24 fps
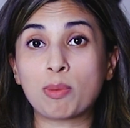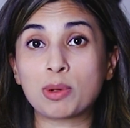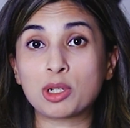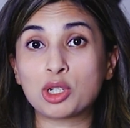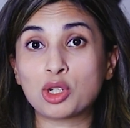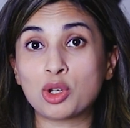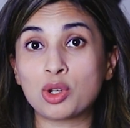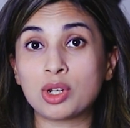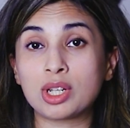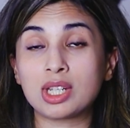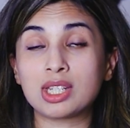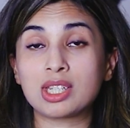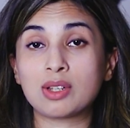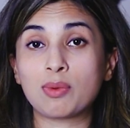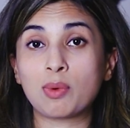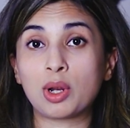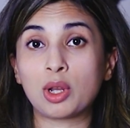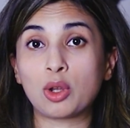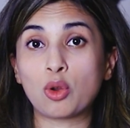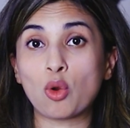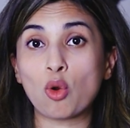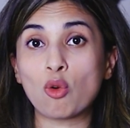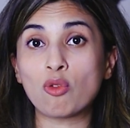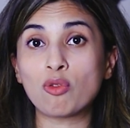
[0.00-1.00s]
opportunities they want
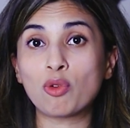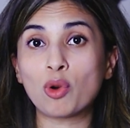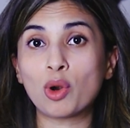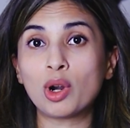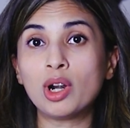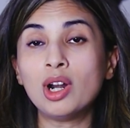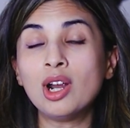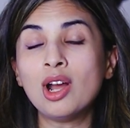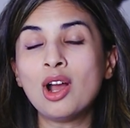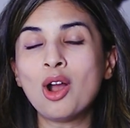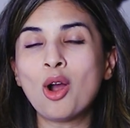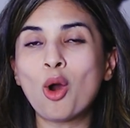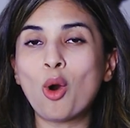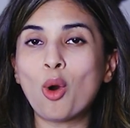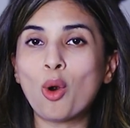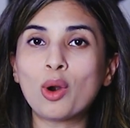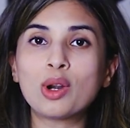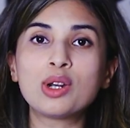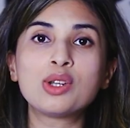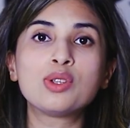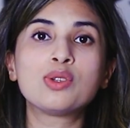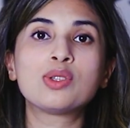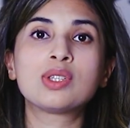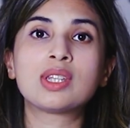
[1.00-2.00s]
to go for
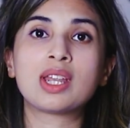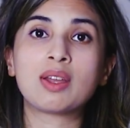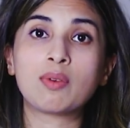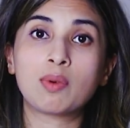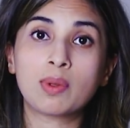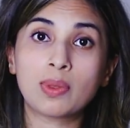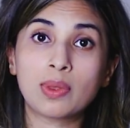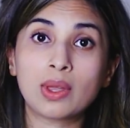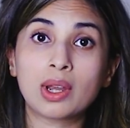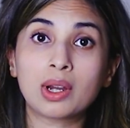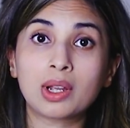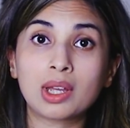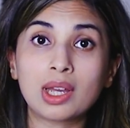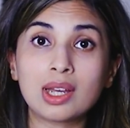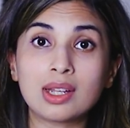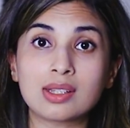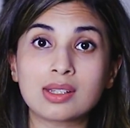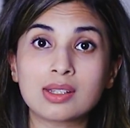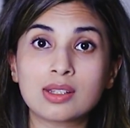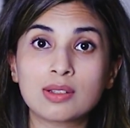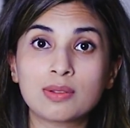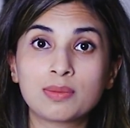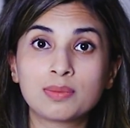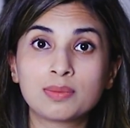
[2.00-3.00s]
or to stay with their
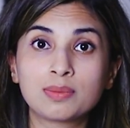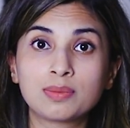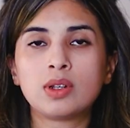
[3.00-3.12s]
kids.